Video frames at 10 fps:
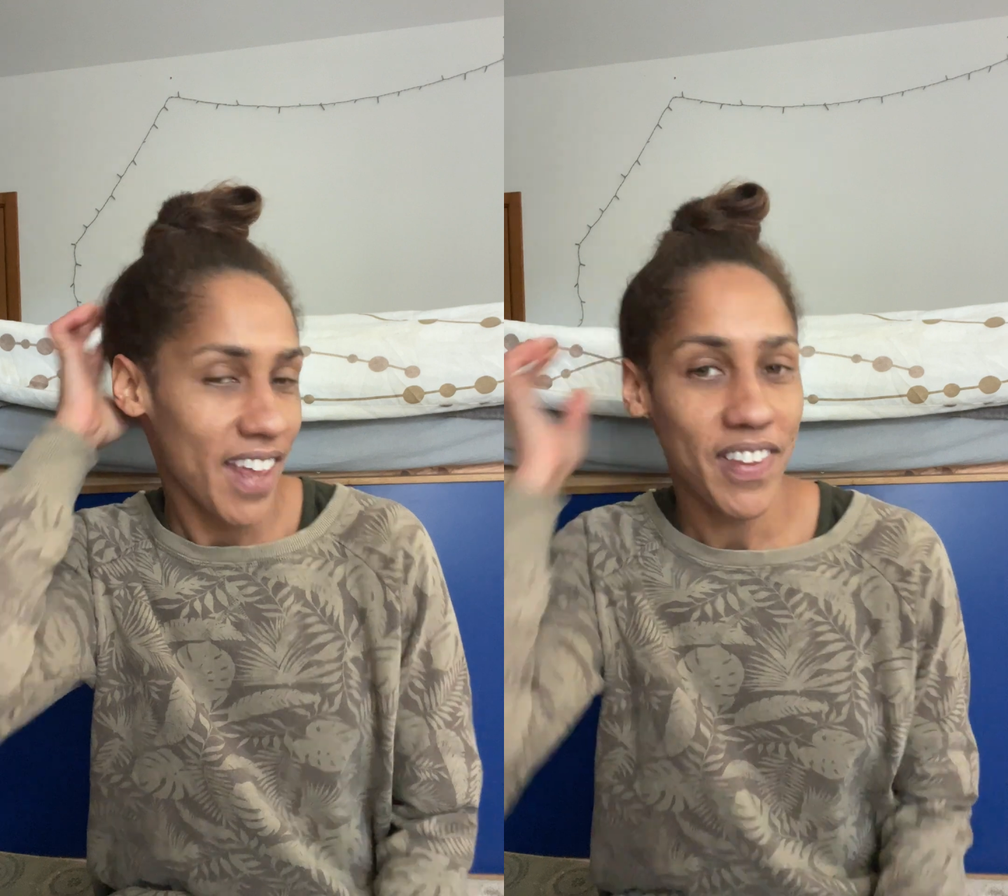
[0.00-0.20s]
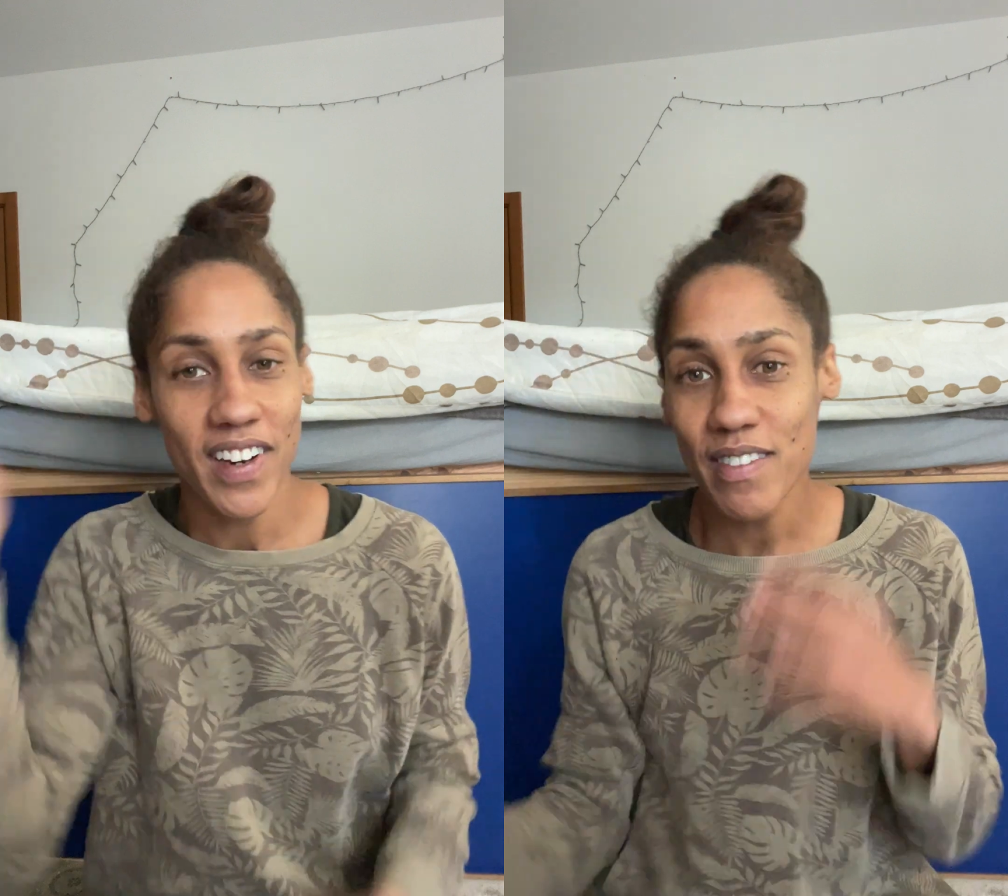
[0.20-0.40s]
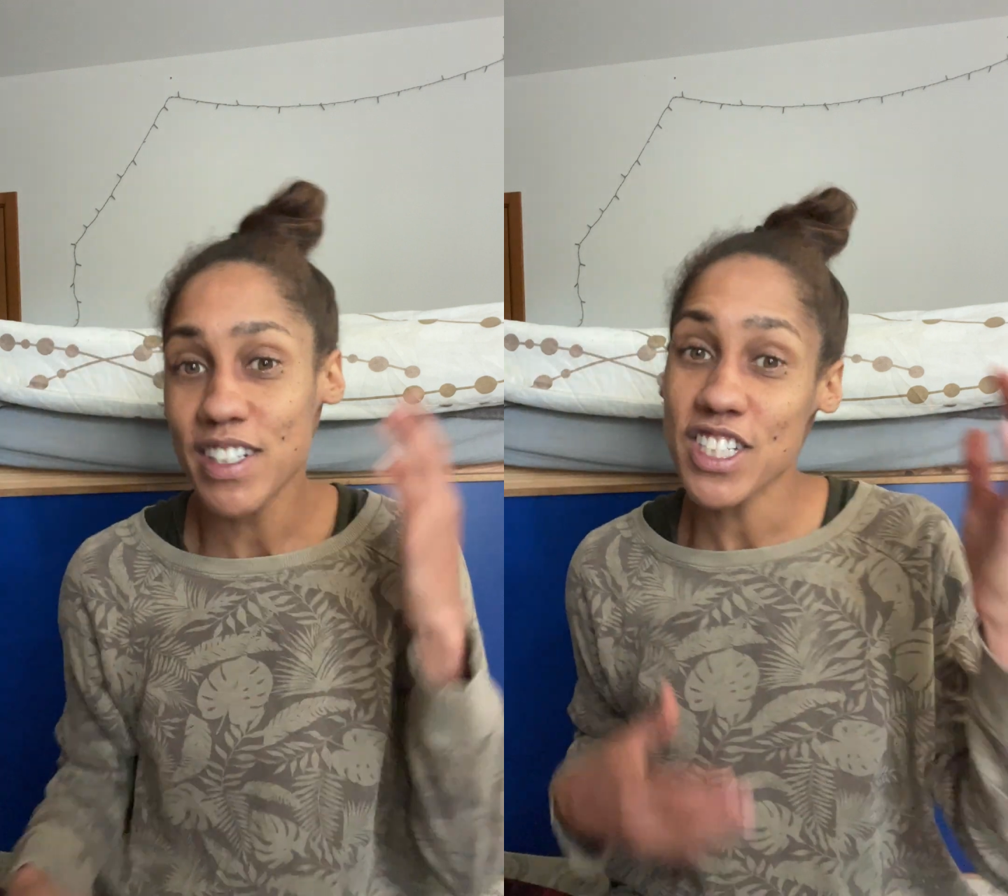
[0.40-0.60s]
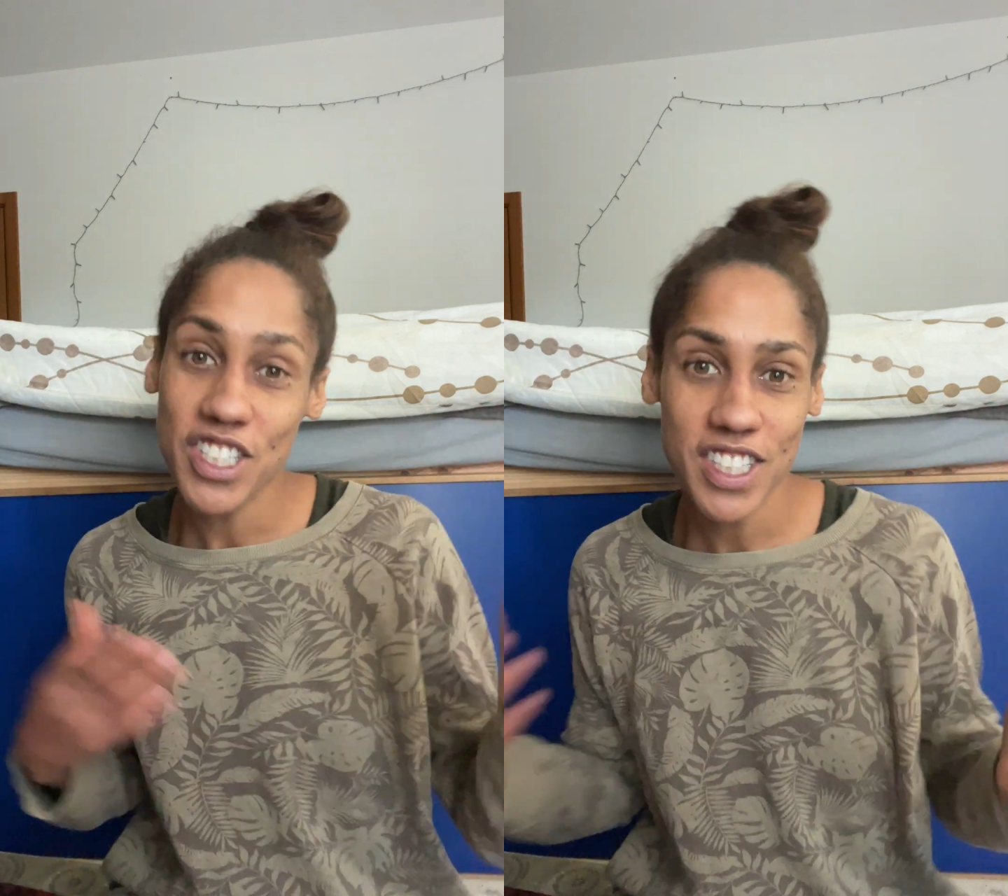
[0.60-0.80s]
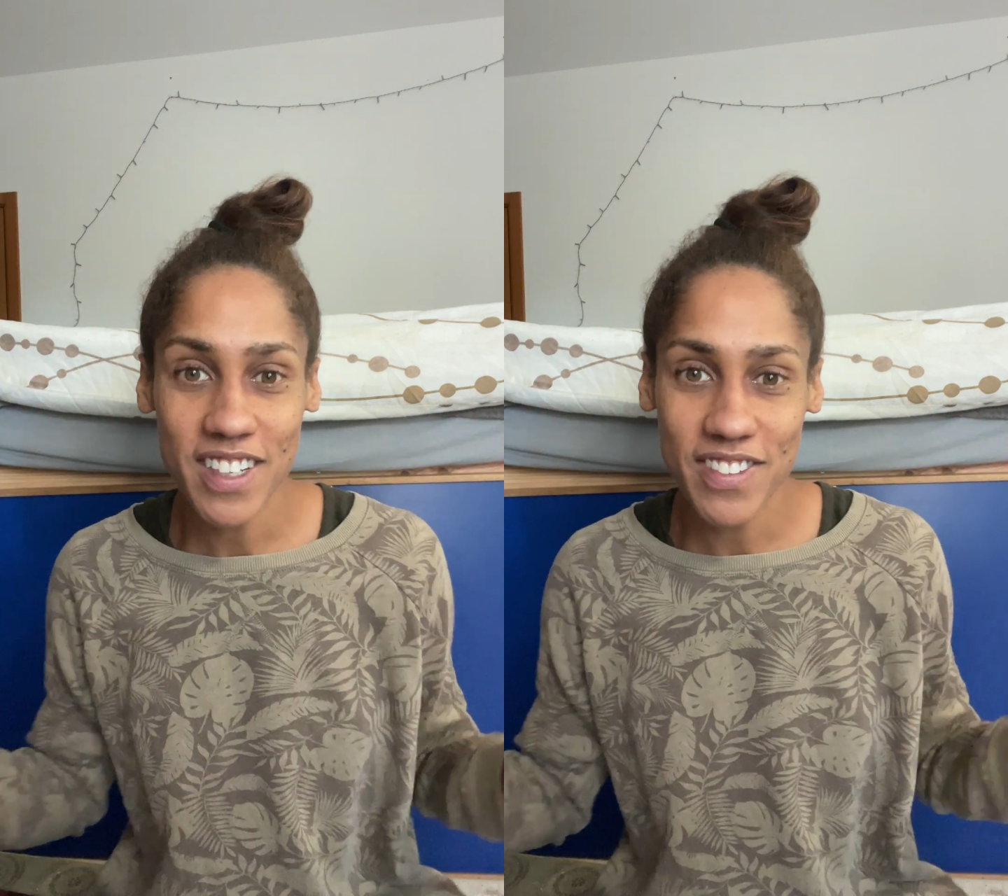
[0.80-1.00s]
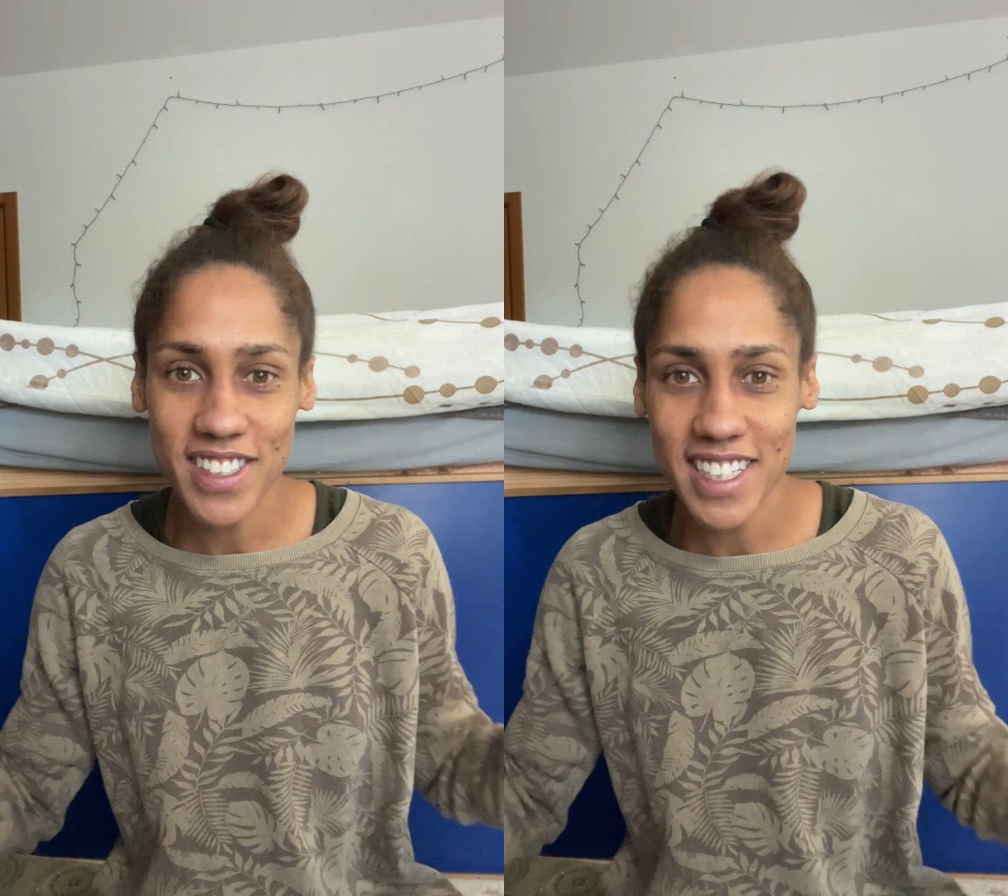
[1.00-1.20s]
thought I would just shift